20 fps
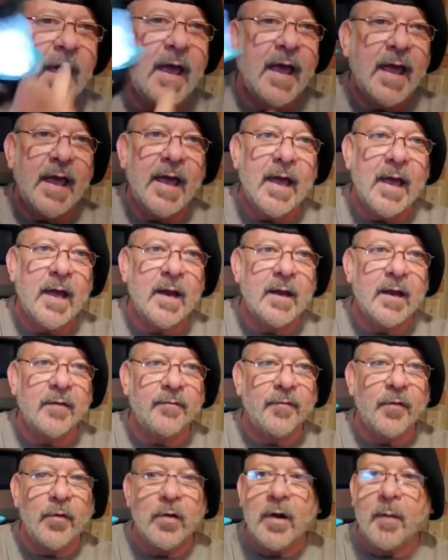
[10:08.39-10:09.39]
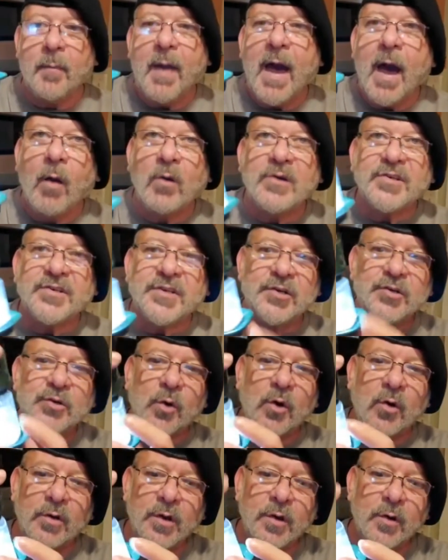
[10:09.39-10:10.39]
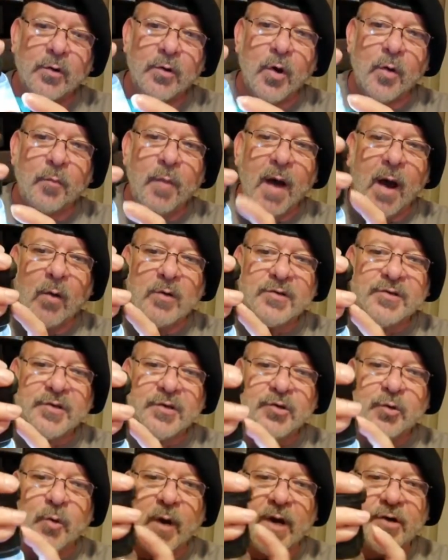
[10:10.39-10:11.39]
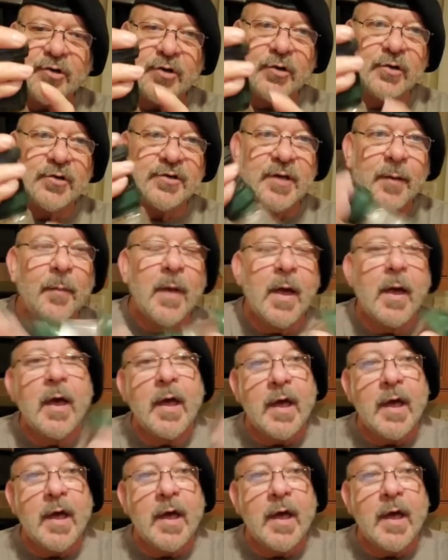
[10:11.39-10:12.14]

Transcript: And if you're in a power situation, you know, no power situation or something,